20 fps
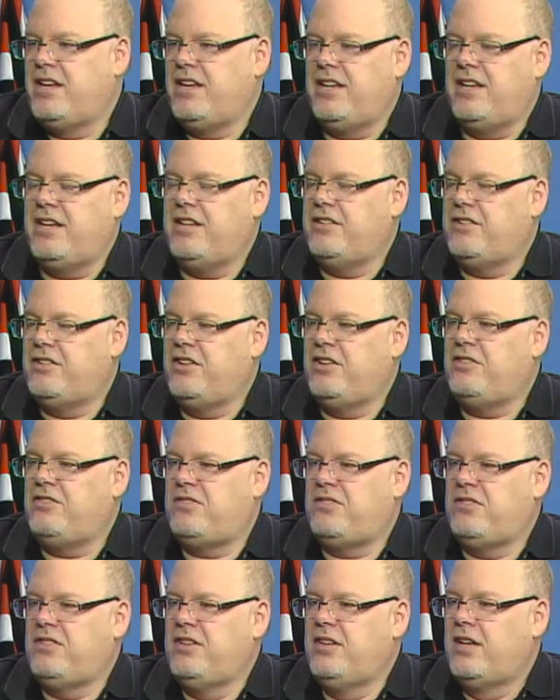It's
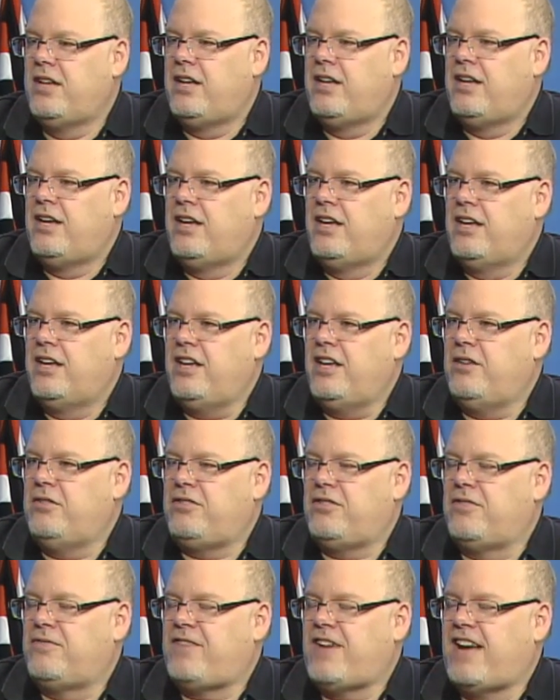
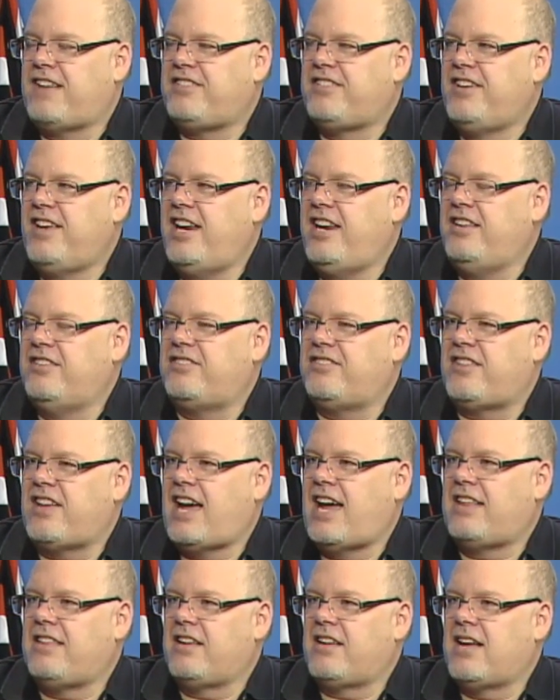a fascinating
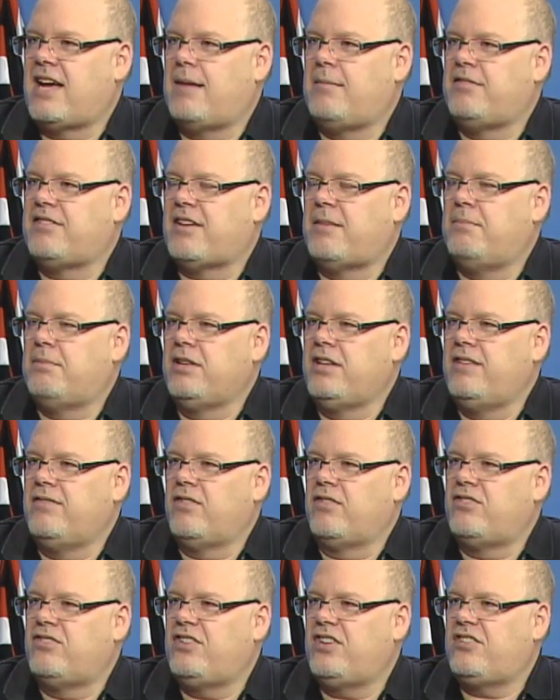stat. The Comets, I believe,
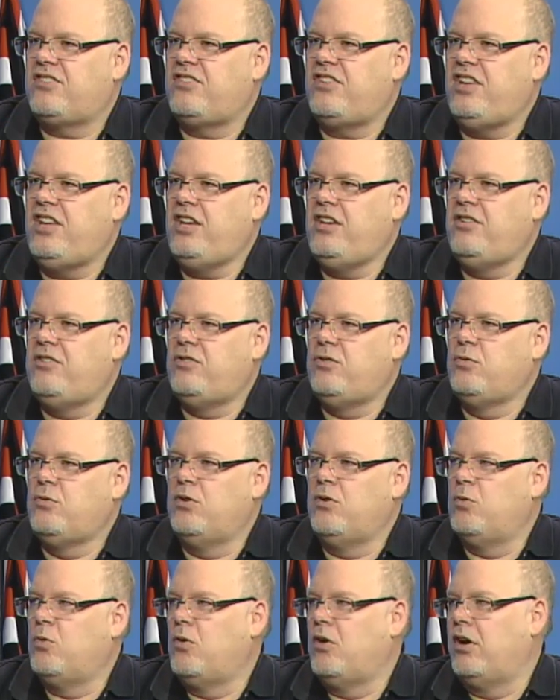are
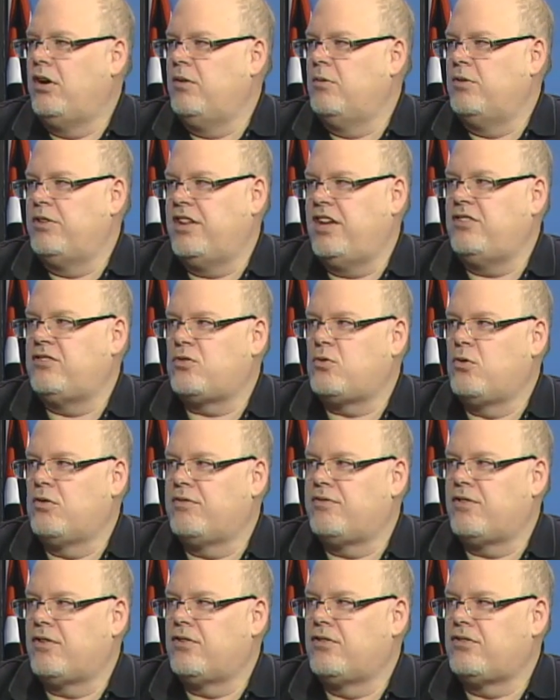16-2-1 when they score
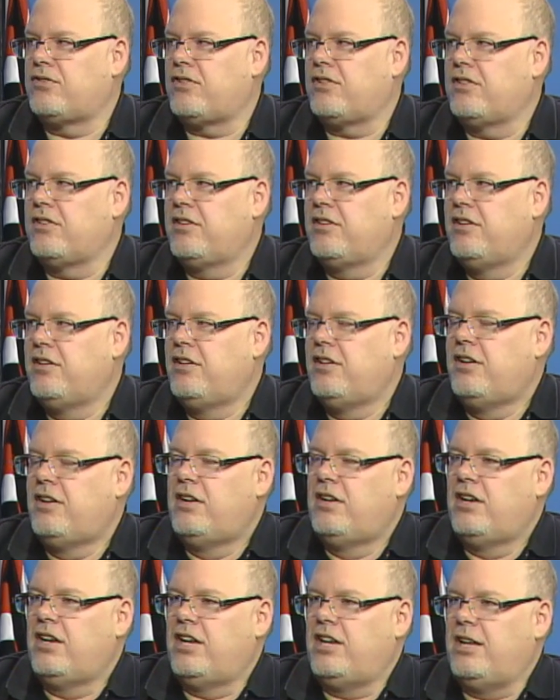first,
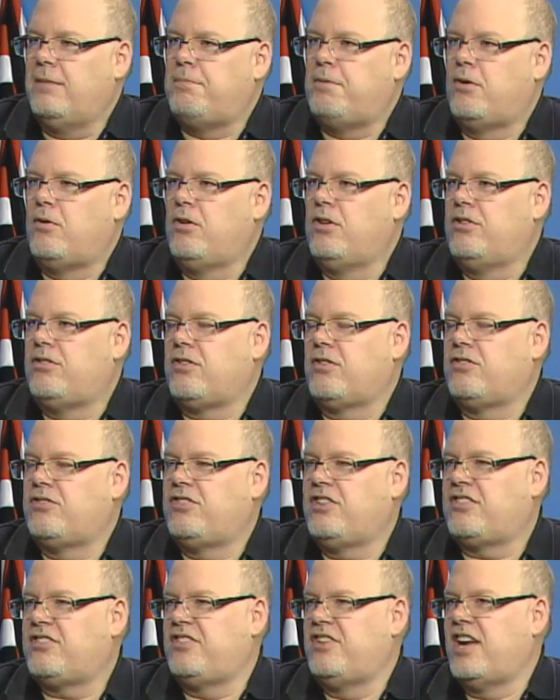and the opponents are
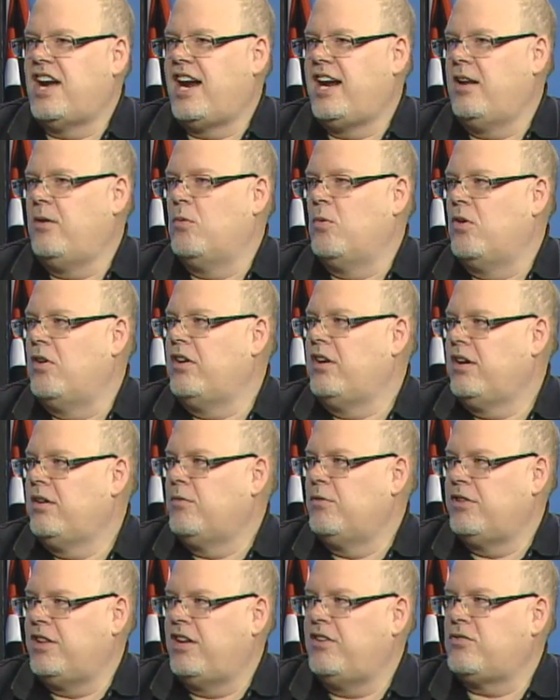6-9-1
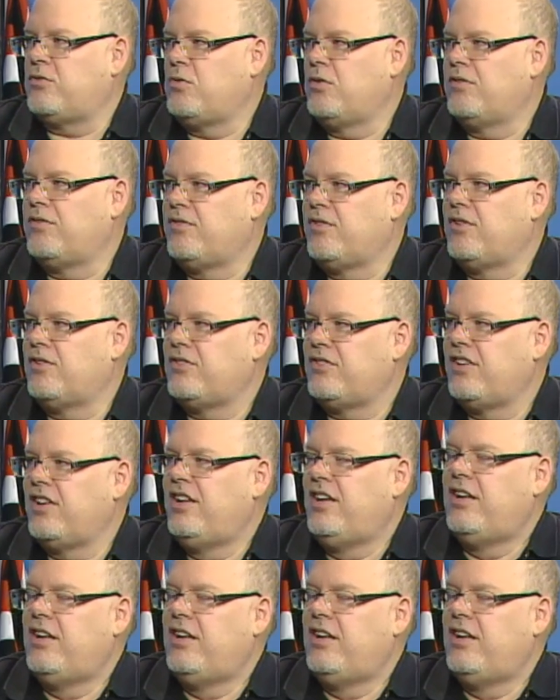when they score first.